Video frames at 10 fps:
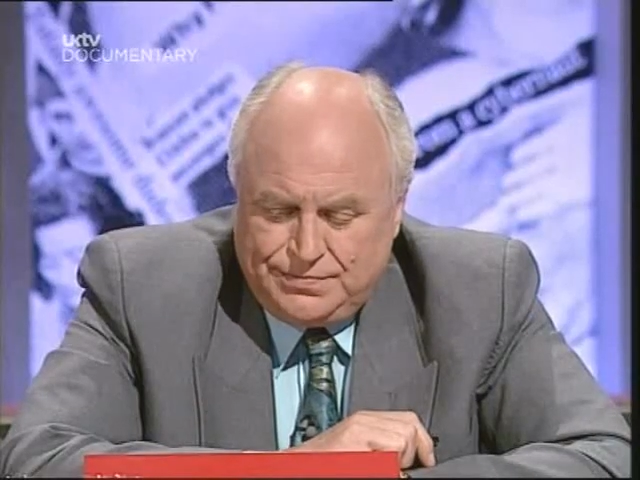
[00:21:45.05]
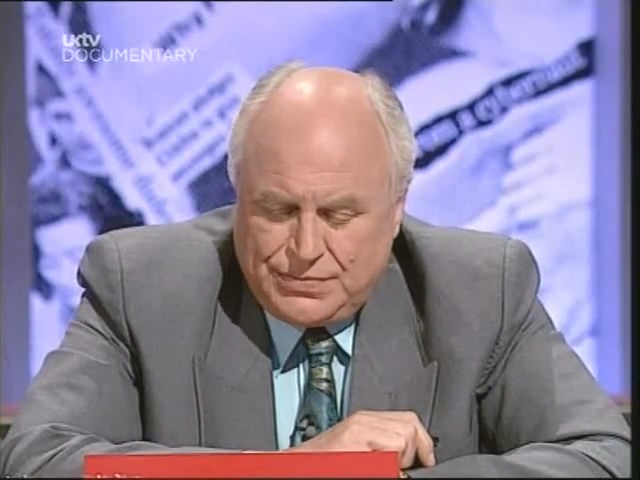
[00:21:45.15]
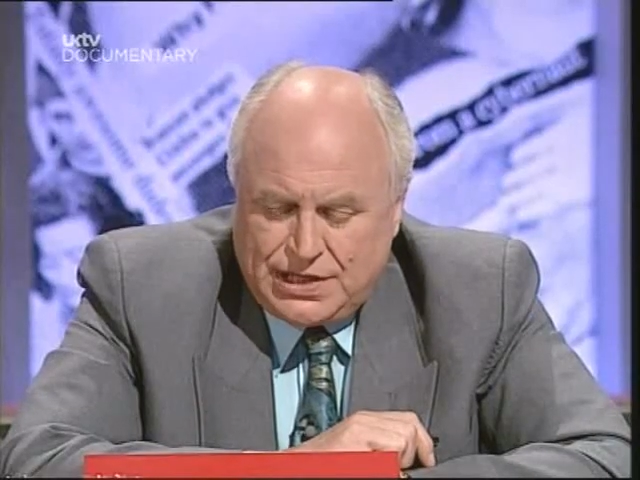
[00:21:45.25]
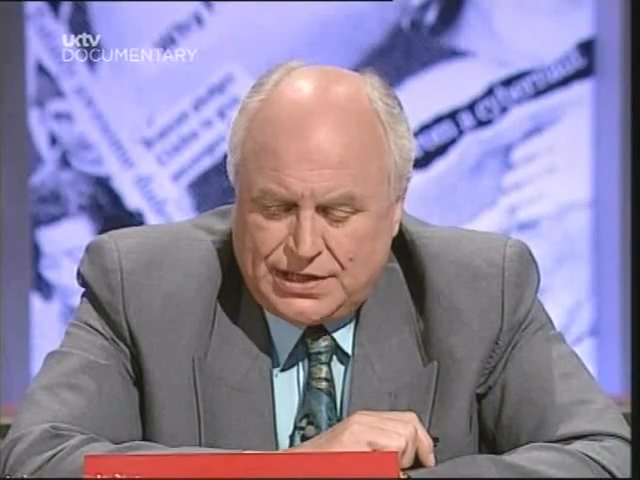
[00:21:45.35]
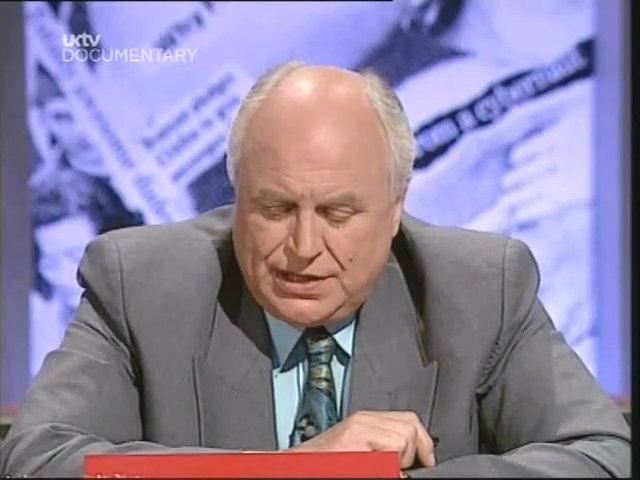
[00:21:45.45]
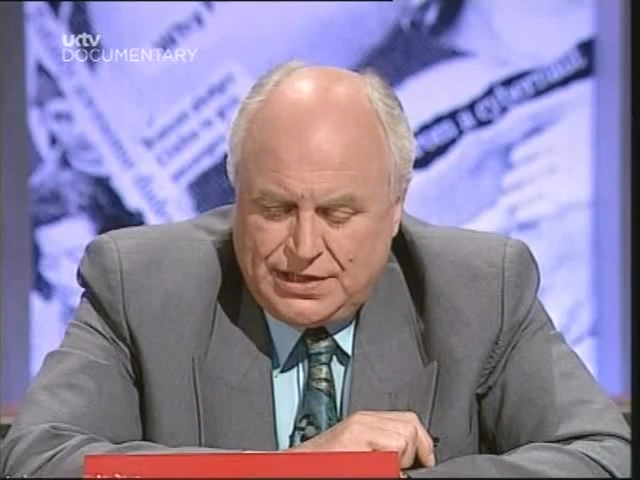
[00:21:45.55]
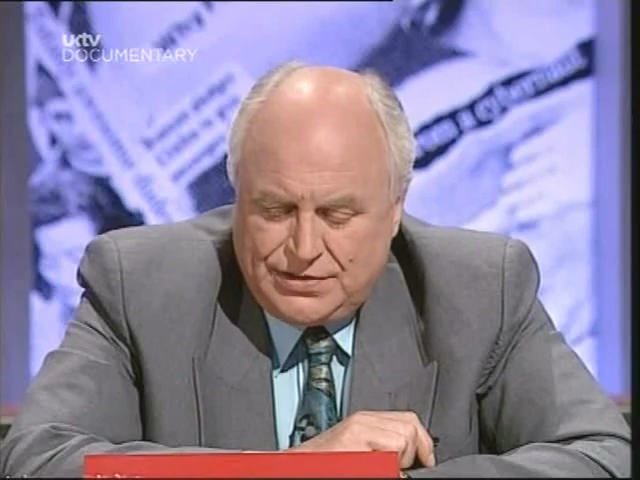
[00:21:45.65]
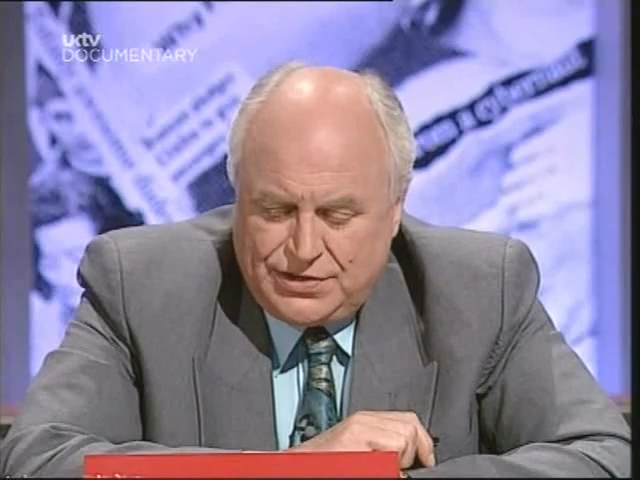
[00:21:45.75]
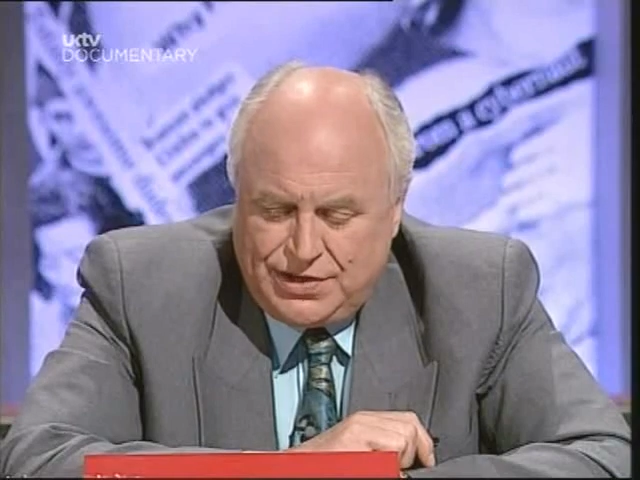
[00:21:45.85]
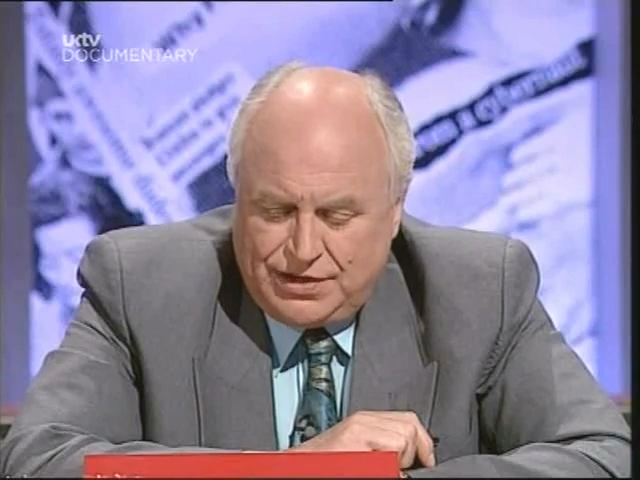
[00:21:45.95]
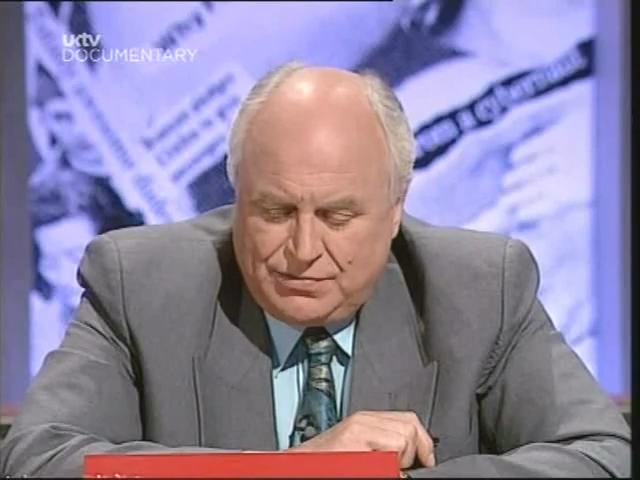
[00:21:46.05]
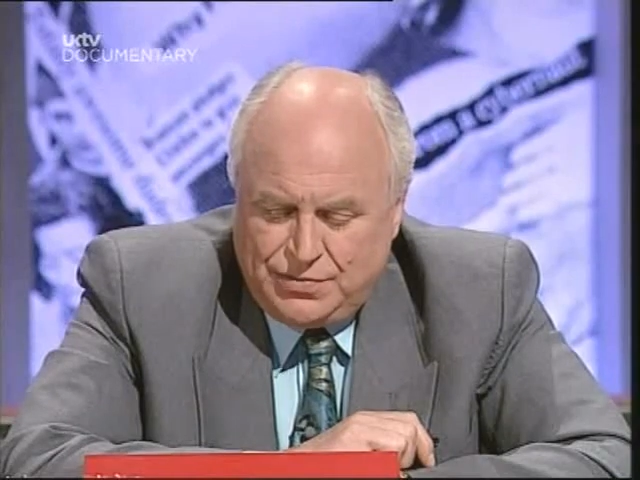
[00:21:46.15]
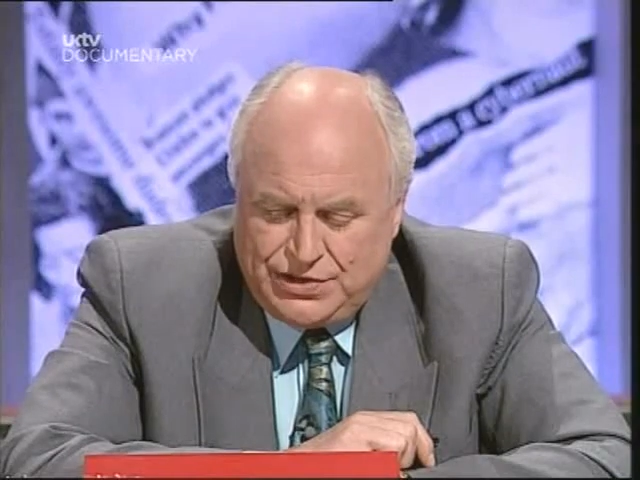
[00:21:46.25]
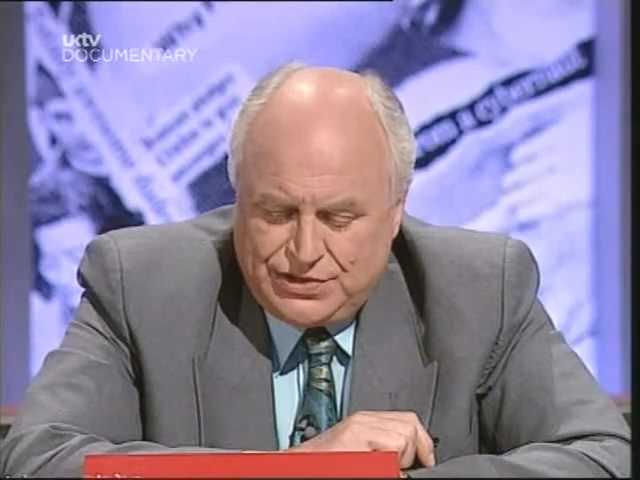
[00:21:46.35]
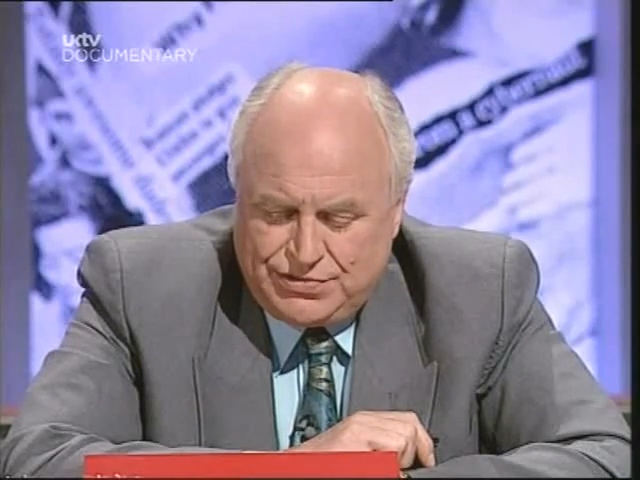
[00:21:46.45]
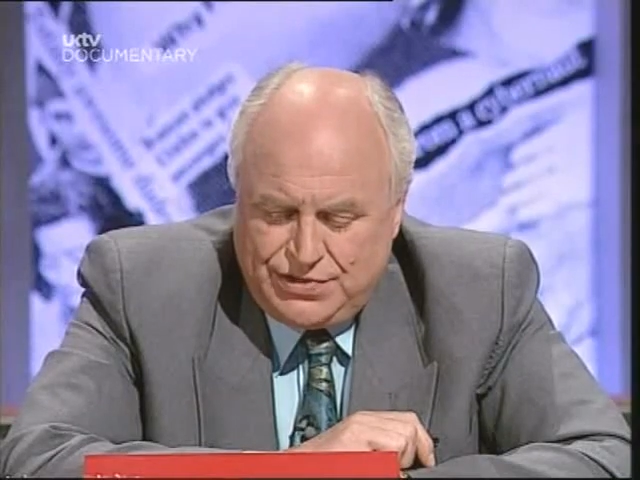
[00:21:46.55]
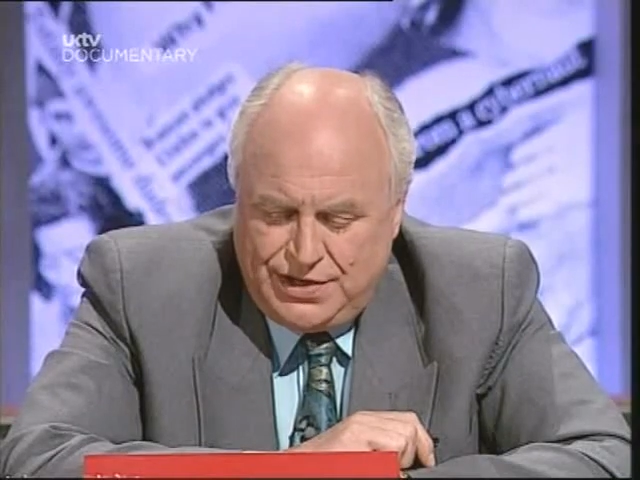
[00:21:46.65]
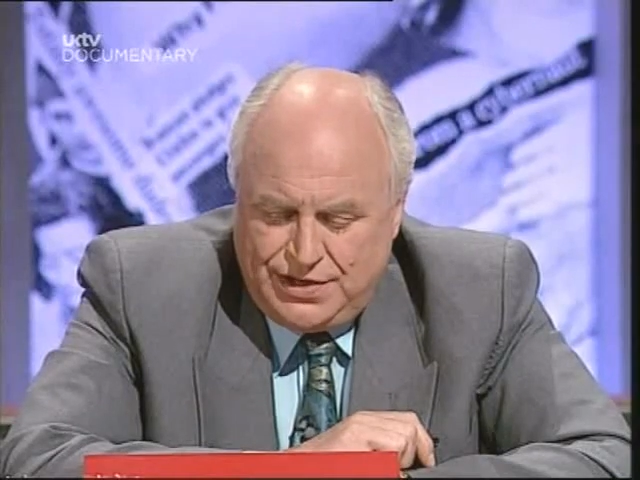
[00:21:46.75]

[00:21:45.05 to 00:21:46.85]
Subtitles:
But I can't think which three it